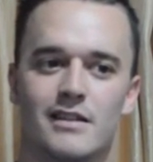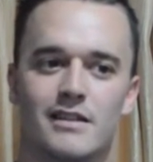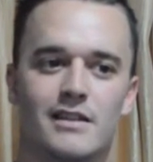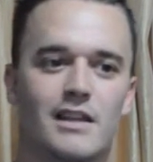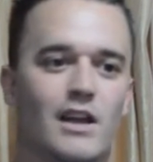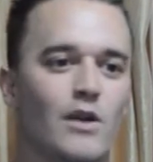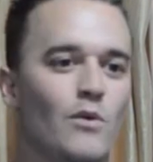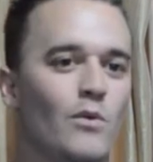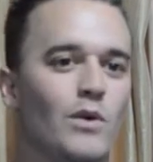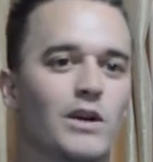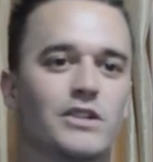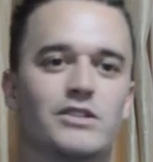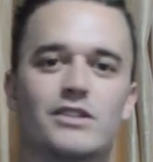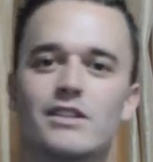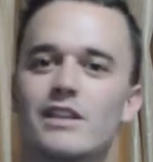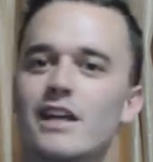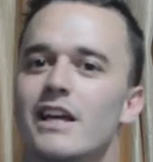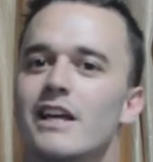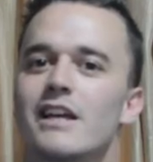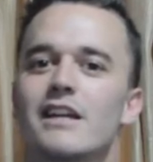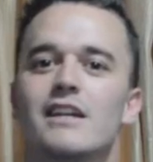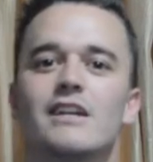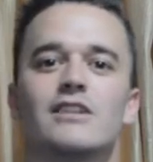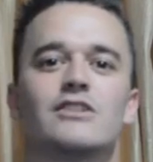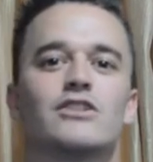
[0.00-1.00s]
They wish that
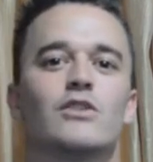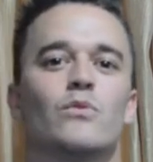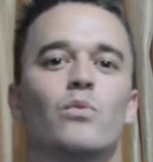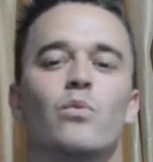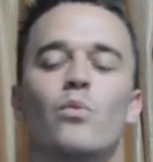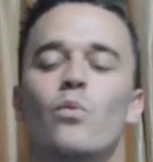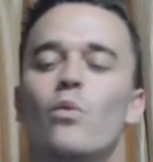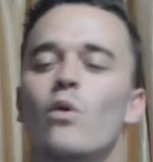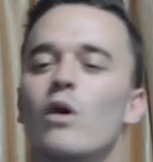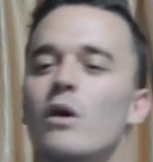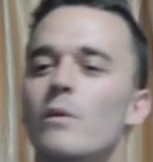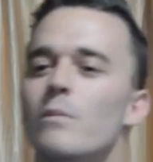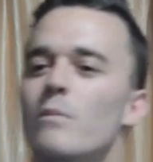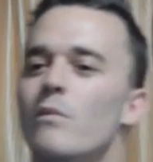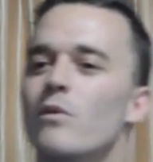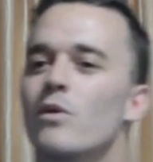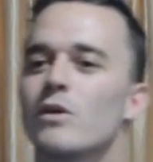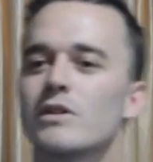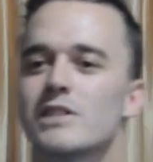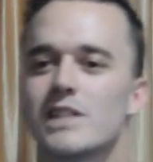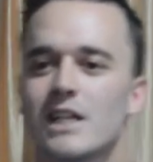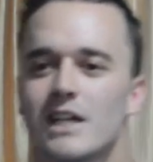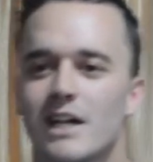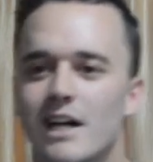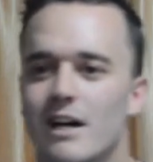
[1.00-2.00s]
they can get you one
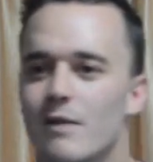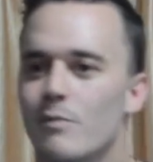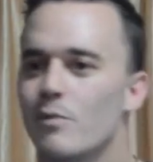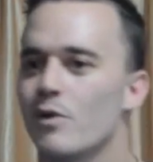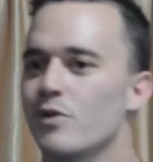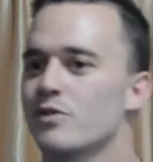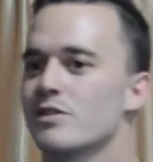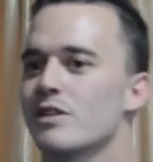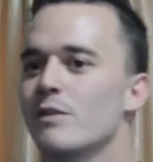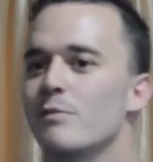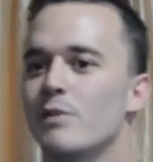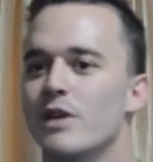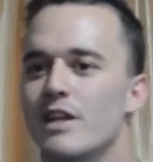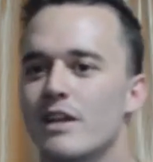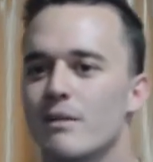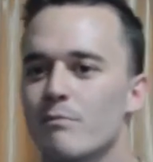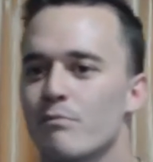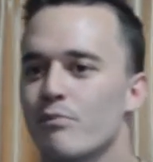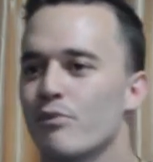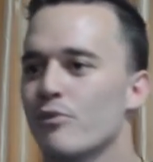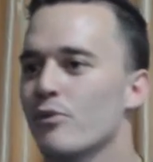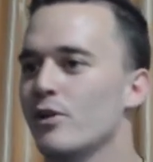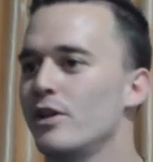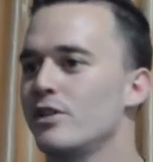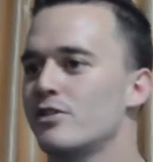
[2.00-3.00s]
more time where somebody can
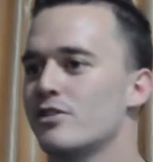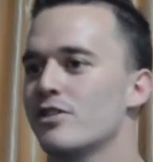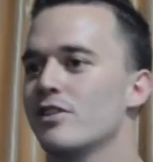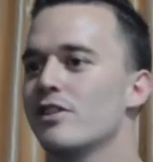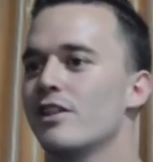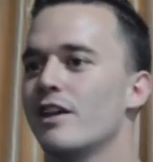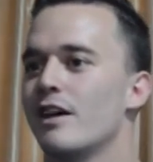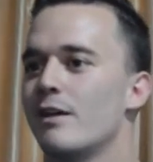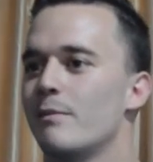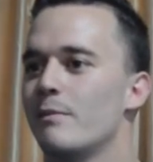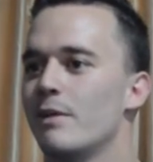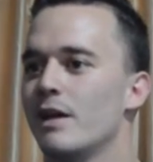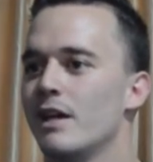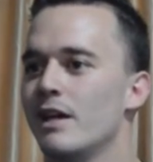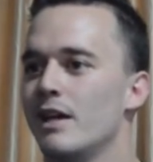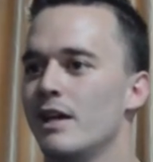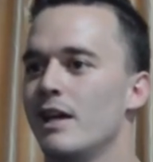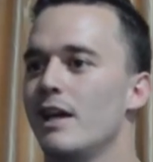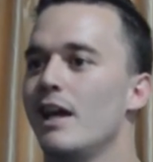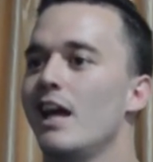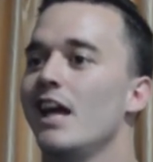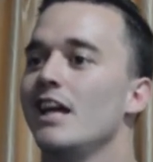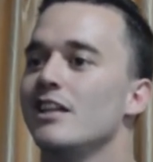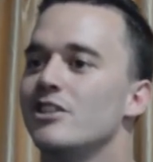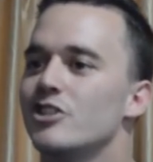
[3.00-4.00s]
preach to them,
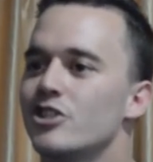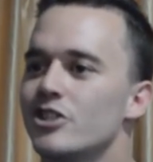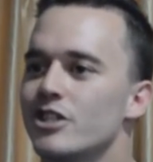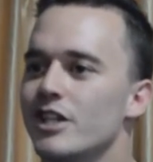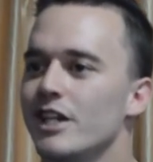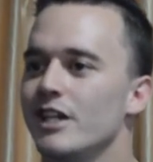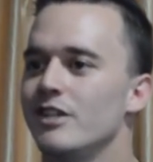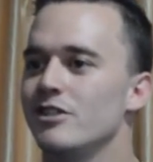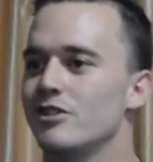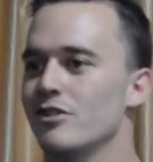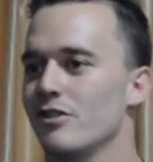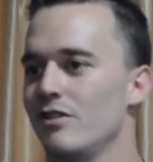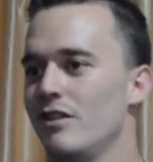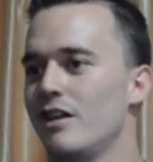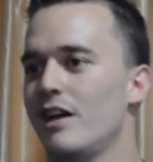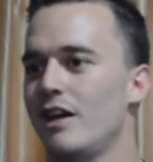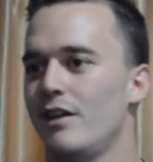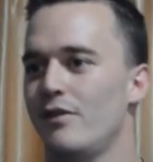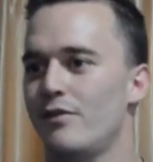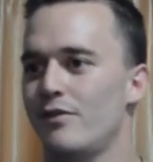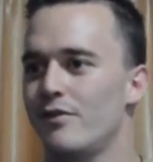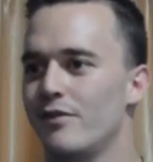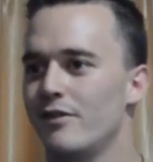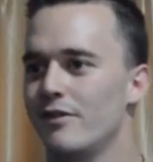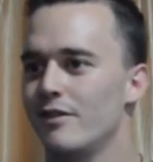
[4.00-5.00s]
hey, change your
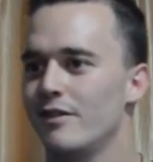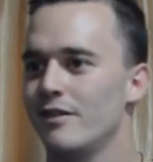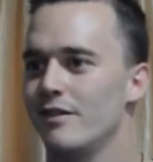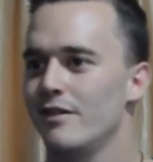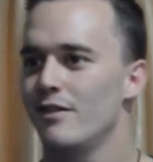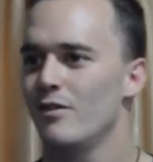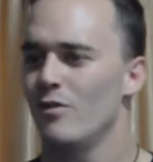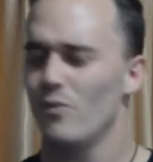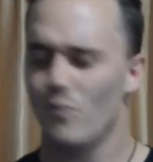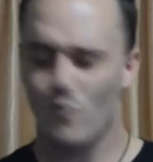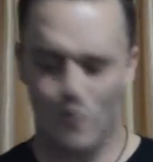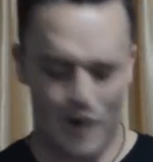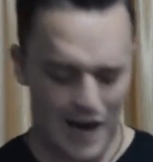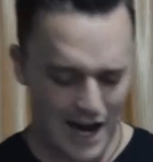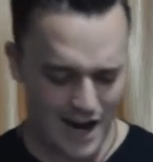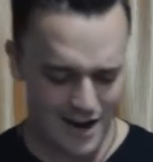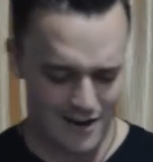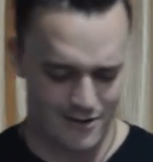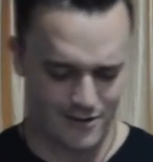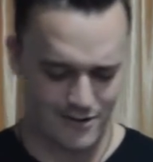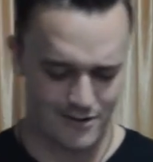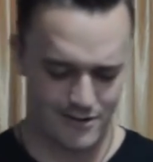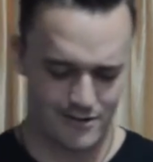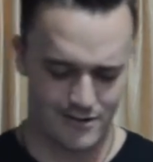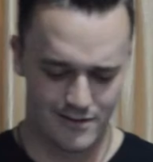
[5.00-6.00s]
life.
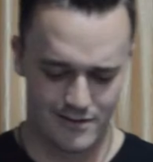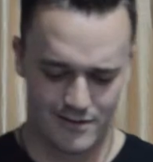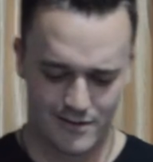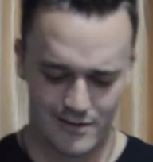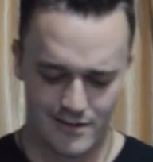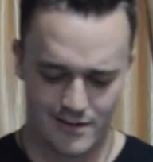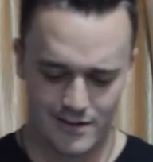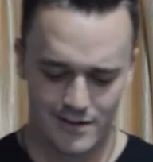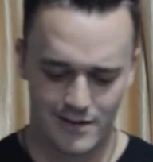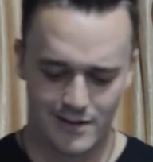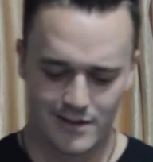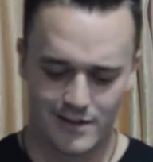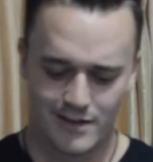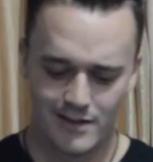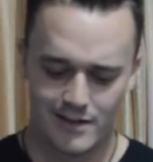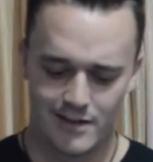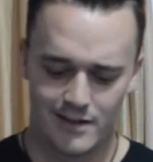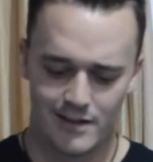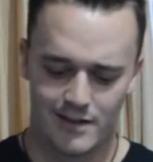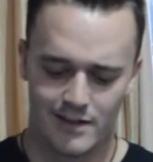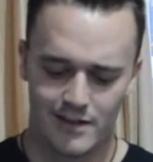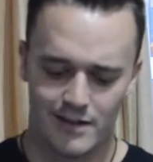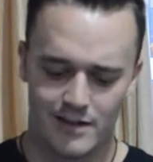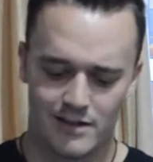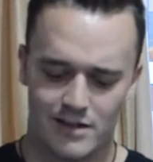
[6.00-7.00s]
Wow.
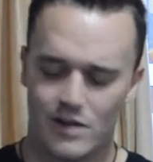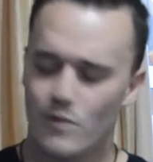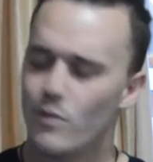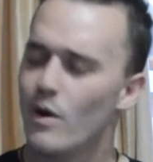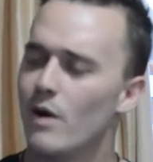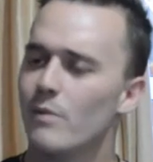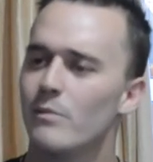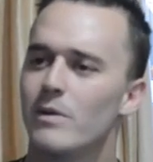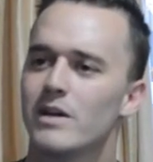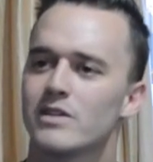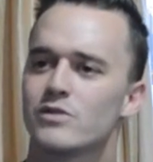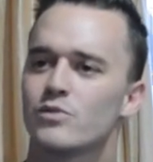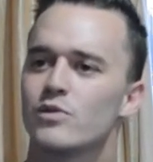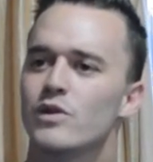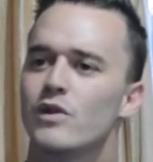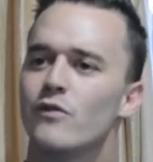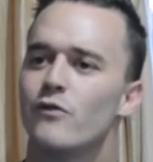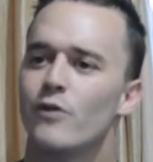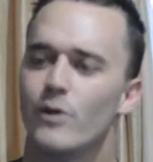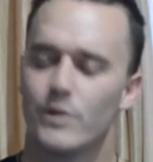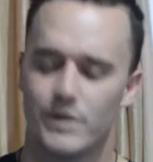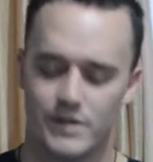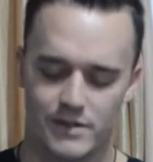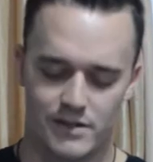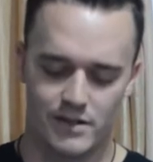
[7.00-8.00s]
See, what must we
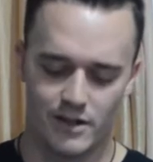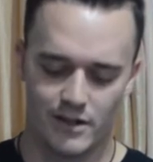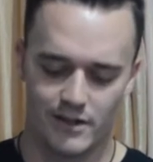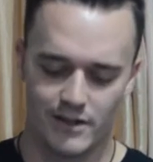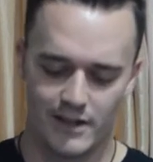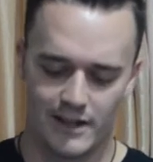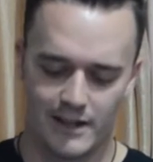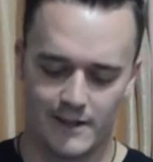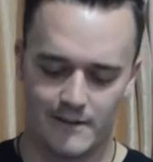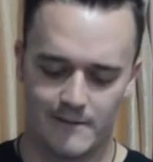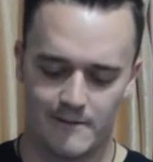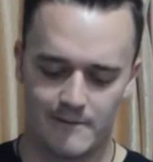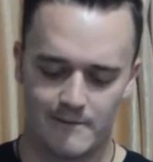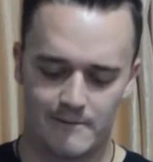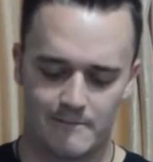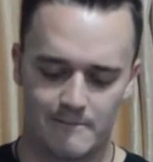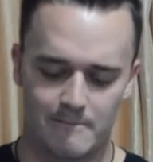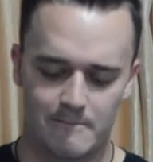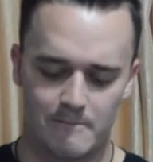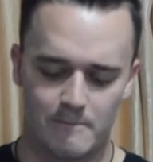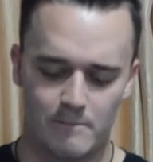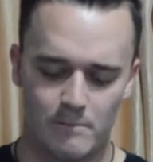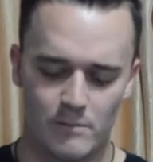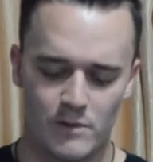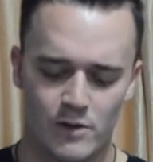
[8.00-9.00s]
focus on then?
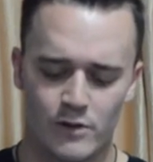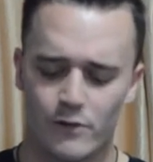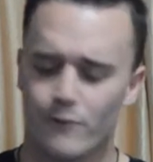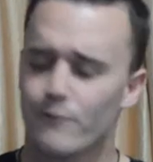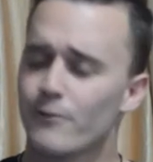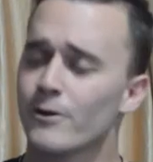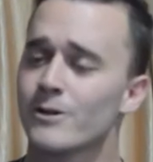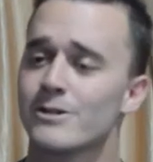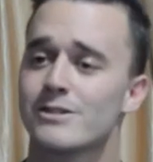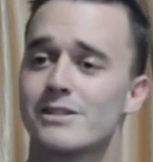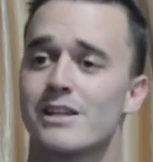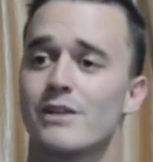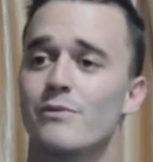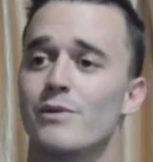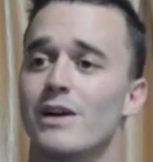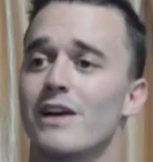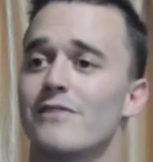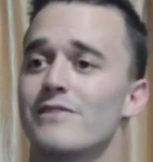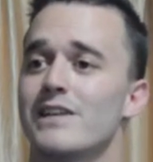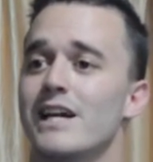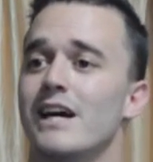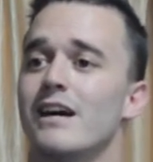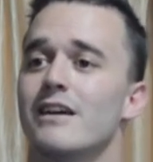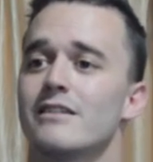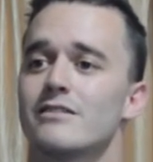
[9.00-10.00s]
The first thing we
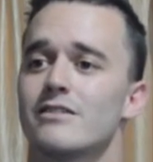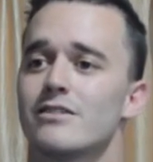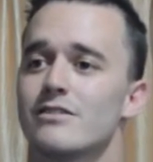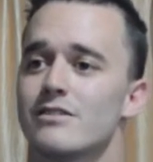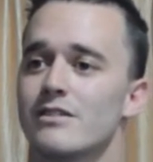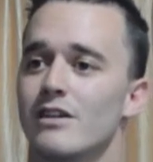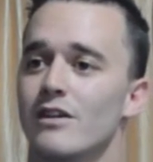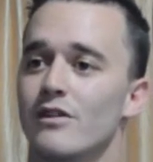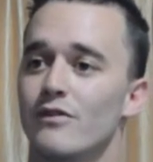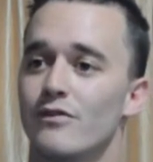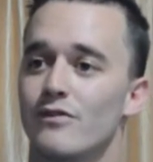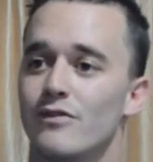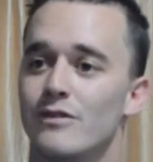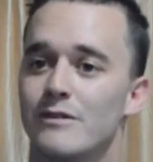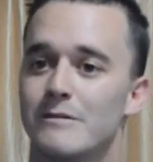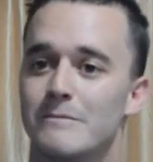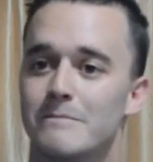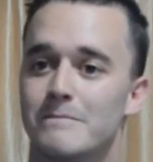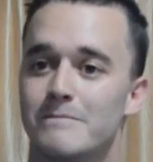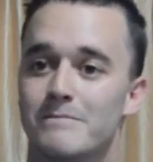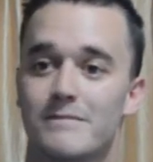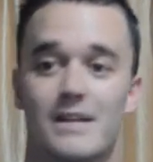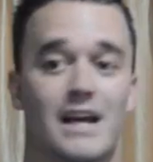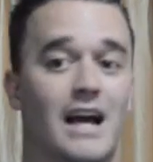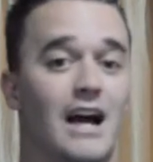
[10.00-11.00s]
have to ask ourselves,
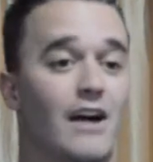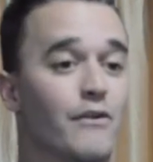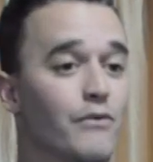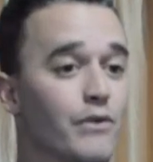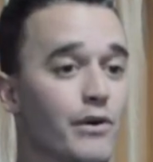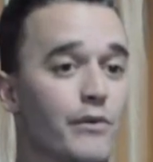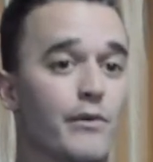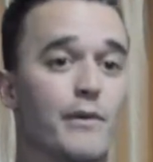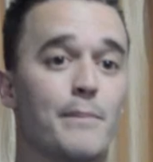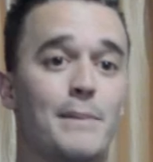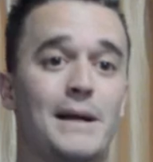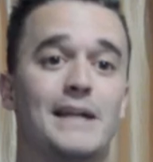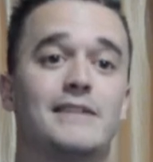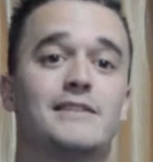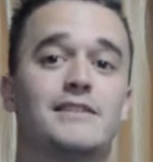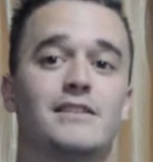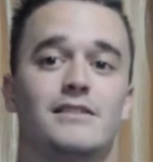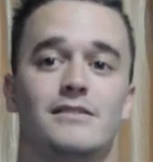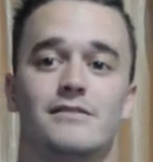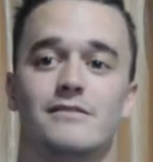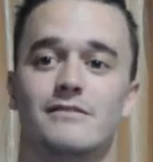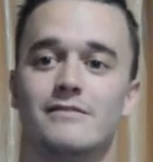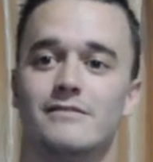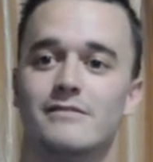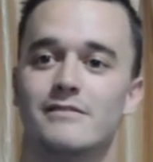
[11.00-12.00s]
have we repented?